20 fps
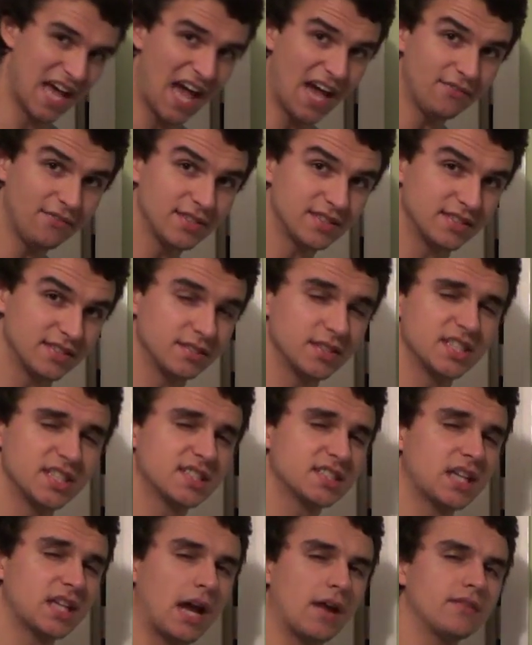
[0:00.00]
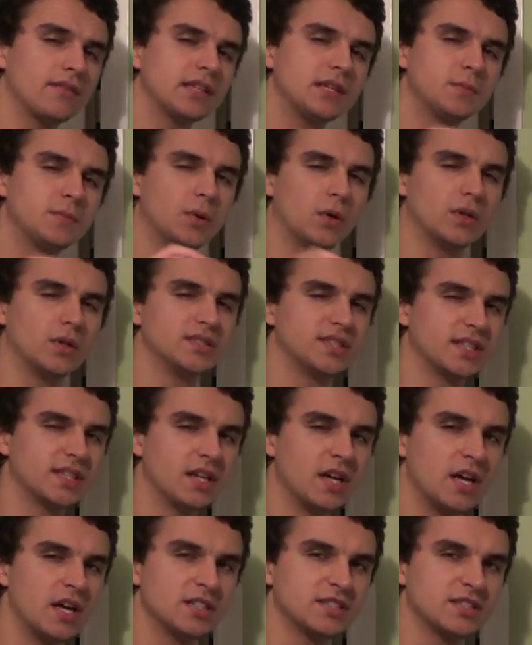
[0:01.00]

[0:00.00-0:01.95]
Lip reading: evidence is currently pointing